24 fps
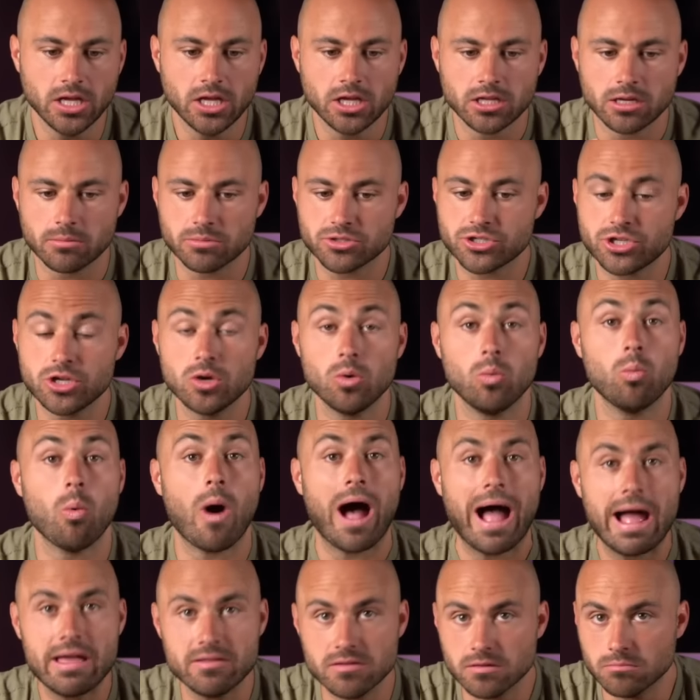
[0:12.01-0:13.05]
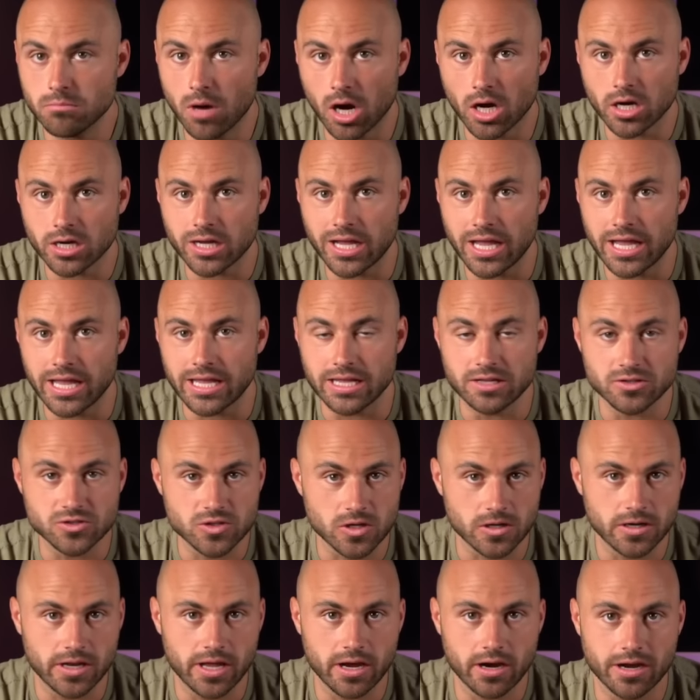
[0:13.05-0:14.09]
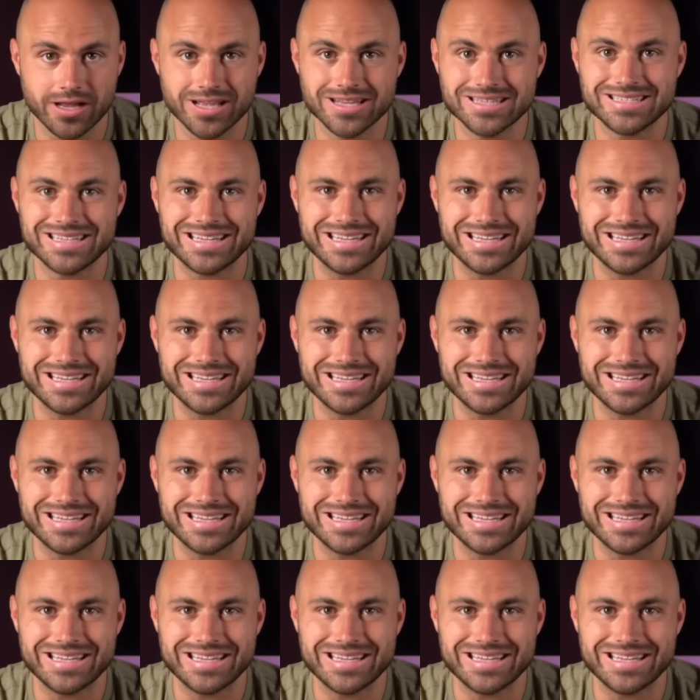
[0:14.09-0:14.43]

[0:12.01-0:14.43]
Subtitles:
Number two, why the market in certain areas